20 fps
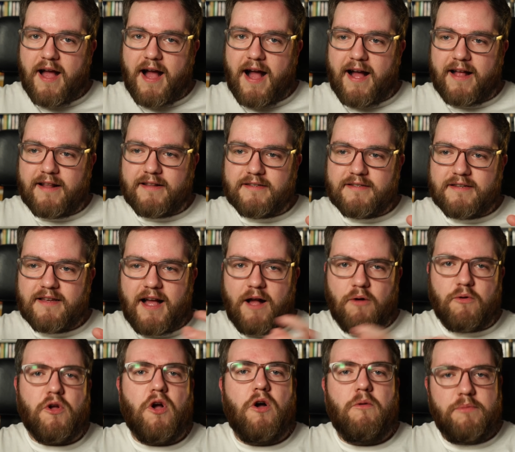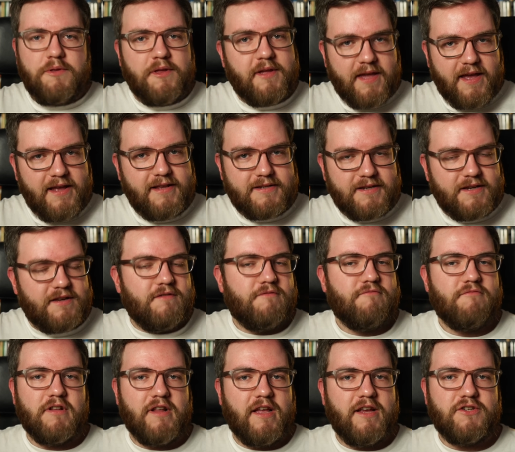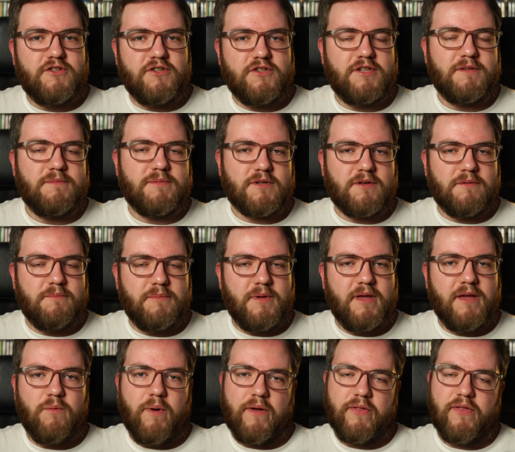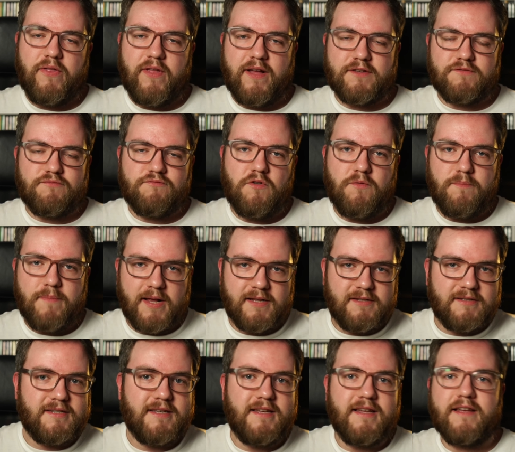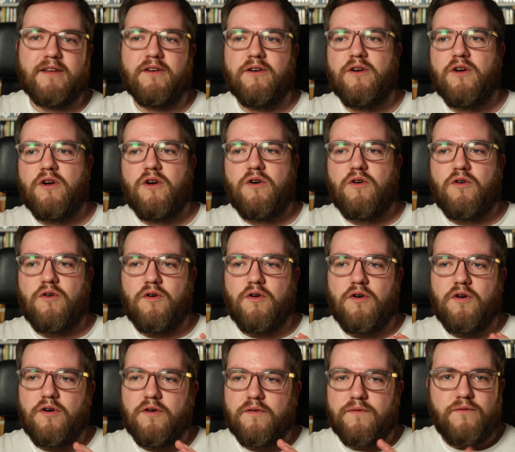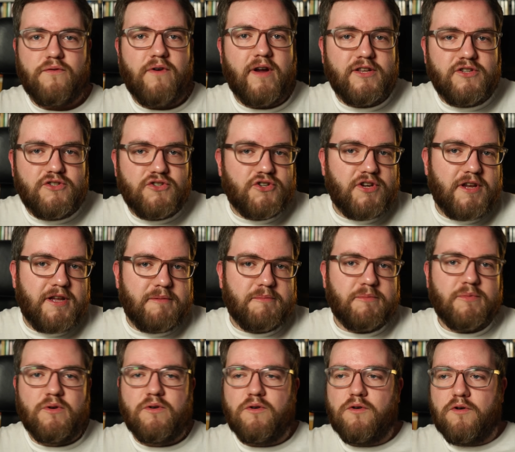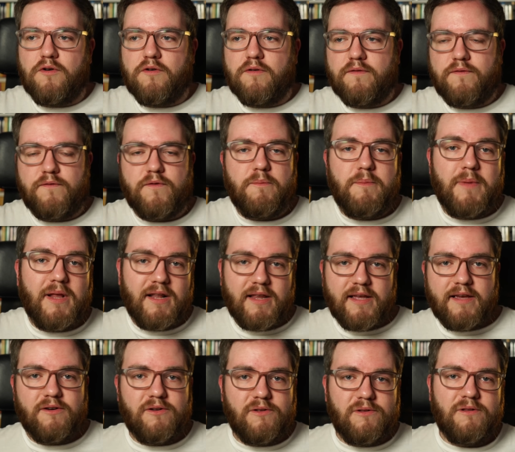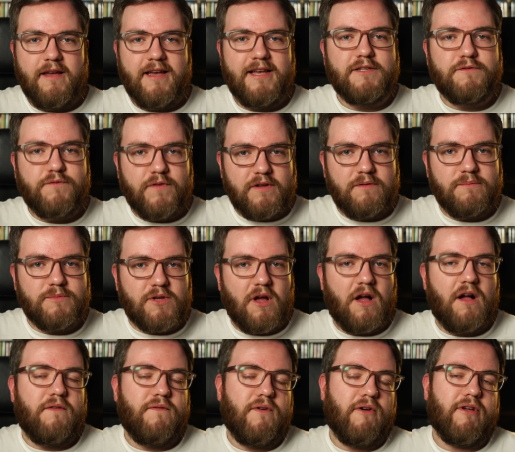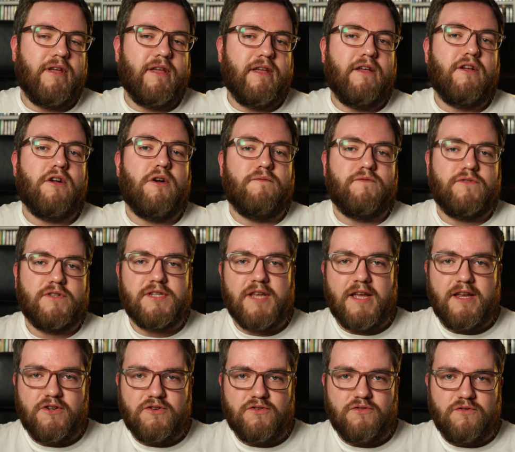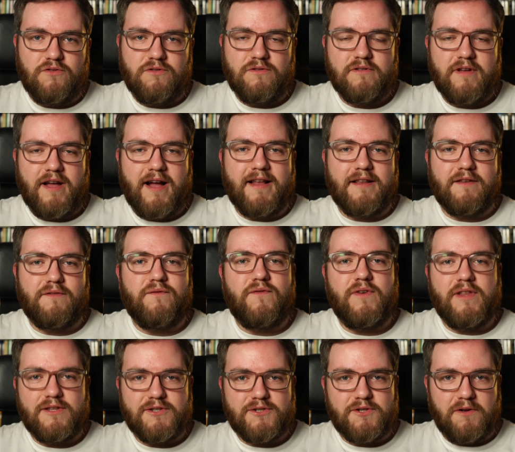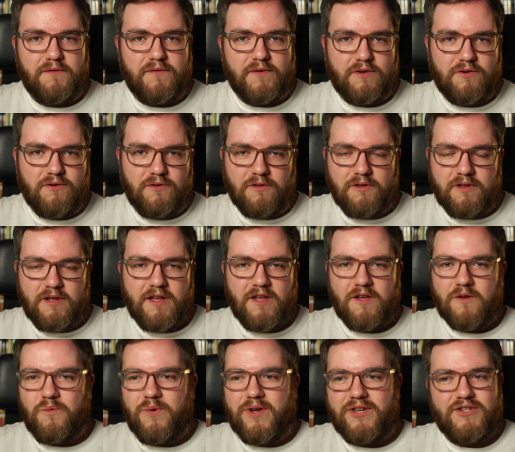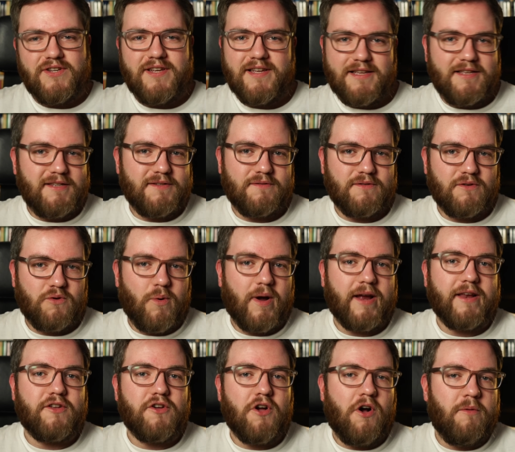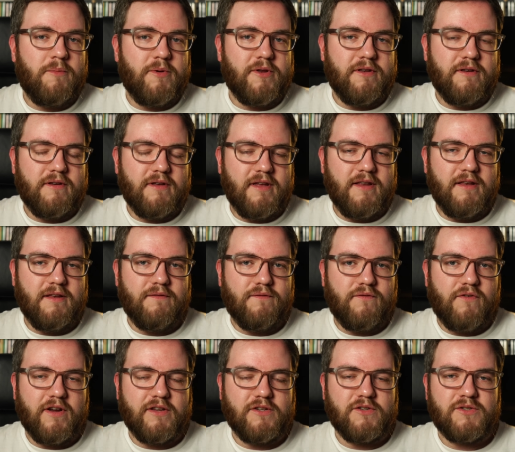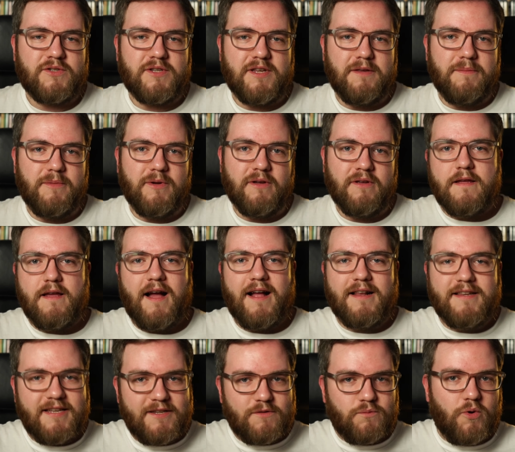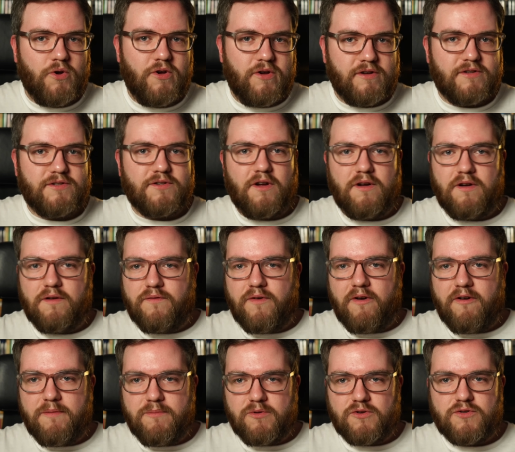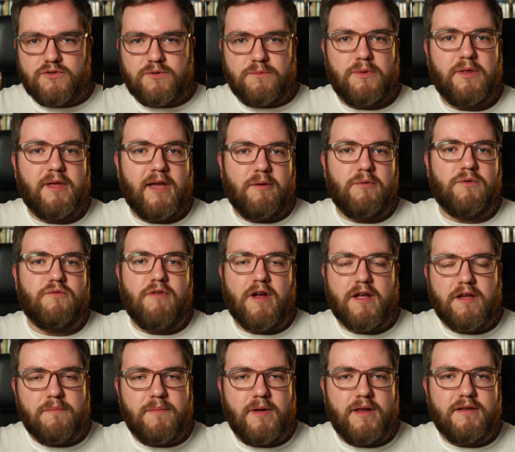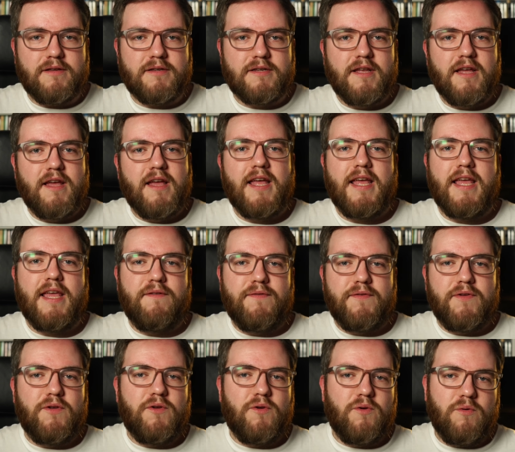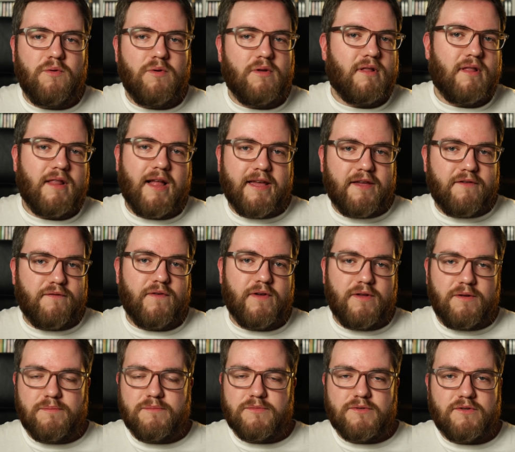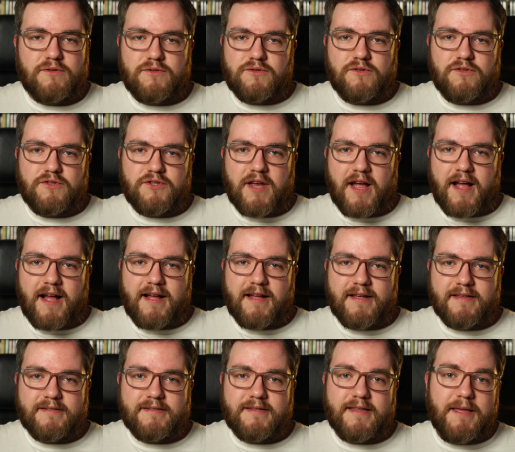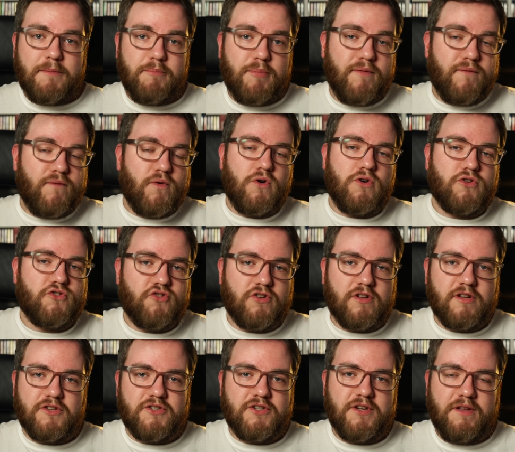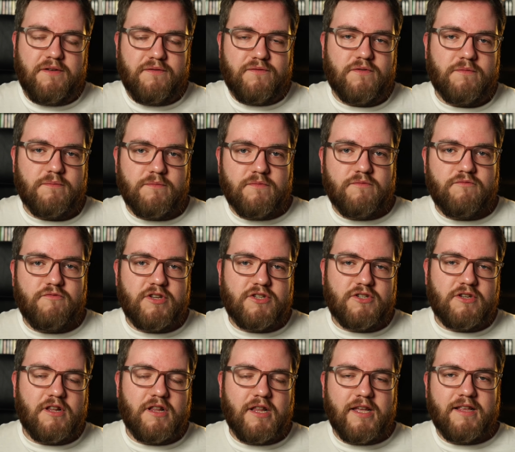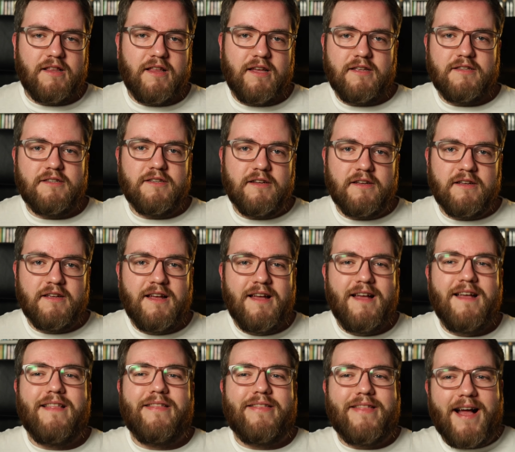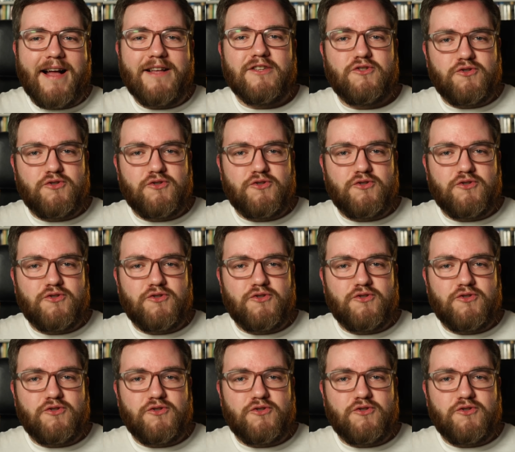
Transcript: and how complicated relationships can be, whether that's romantic or friendship or familial. His films are very conversational and philosophical, which is quite common in French cinema. And his works are very much something I would recommend if you like films such as the Before trilogy from Richard Linklater. That